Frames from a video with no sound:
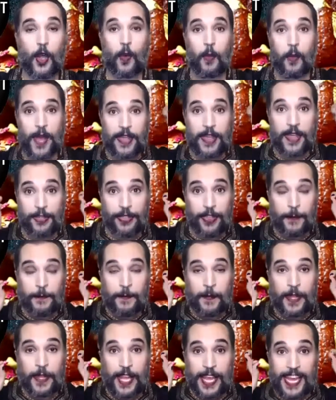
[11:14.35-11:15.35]
with
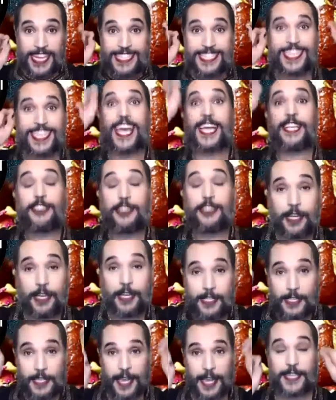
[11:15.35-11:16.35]

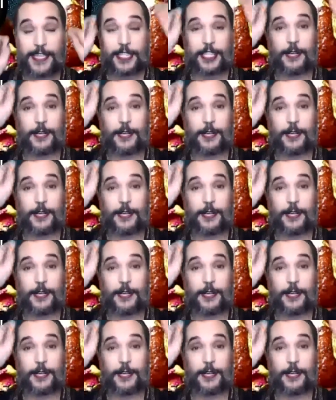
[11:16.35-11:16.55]
intentions, thanks to